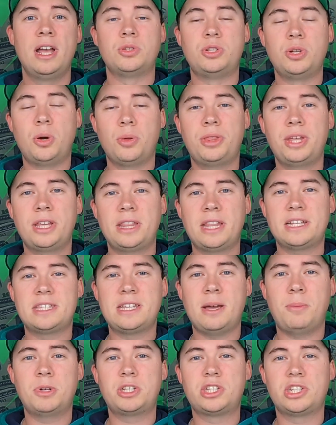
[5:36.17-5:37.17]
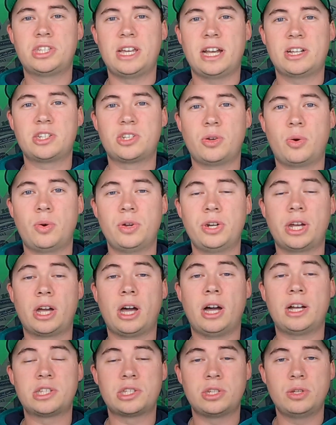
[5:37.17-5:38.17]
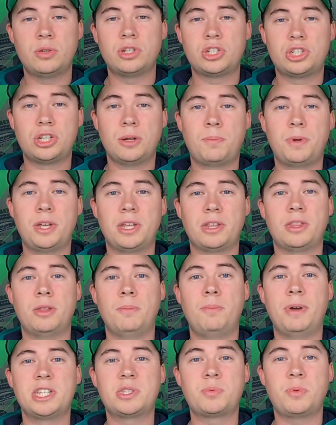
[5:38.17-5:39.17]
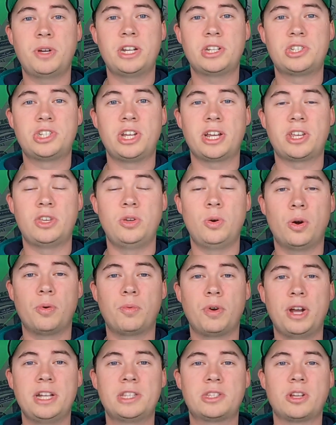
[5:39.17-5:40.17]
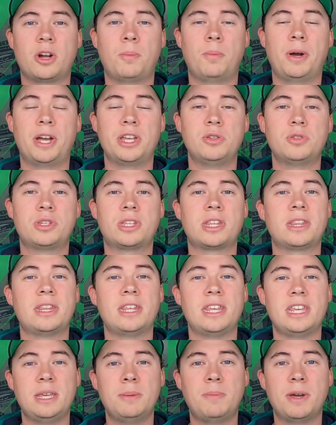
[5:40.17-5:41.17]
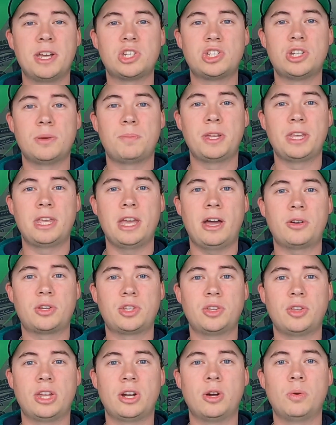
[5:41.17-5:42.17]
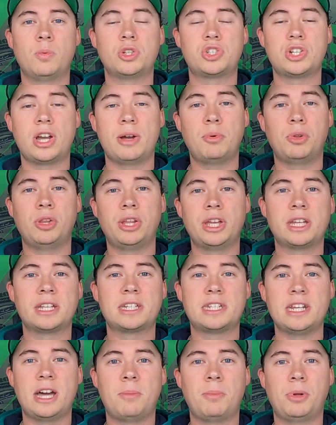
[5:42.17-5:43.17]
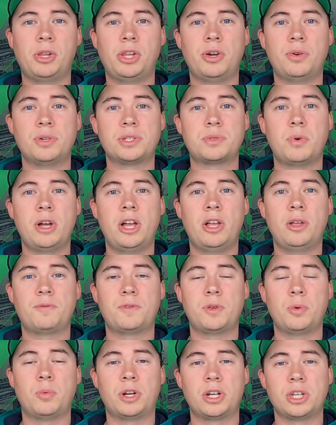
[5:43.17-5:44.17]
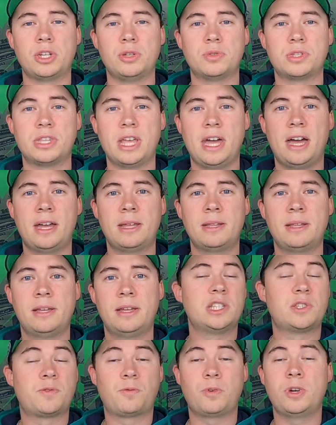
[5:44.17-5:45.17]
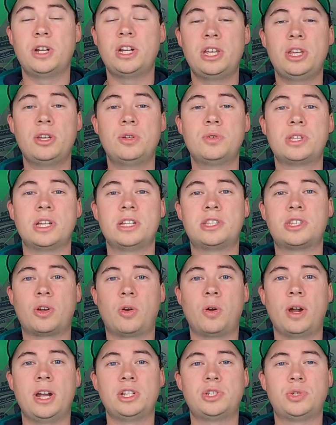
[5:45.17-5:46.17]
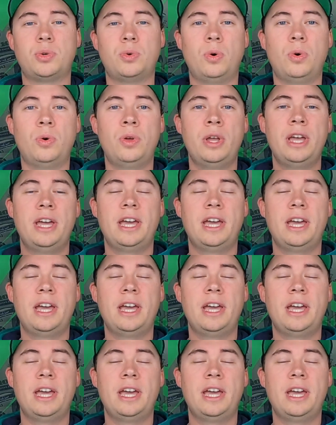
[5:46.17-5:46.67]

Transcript: So don't think that's how much it's actually going to cost you to ship it. The best way to check your rates are by using the eBay shipping calculator, which I will link down below as well if you want to use that. It's free to use, it's a great tool,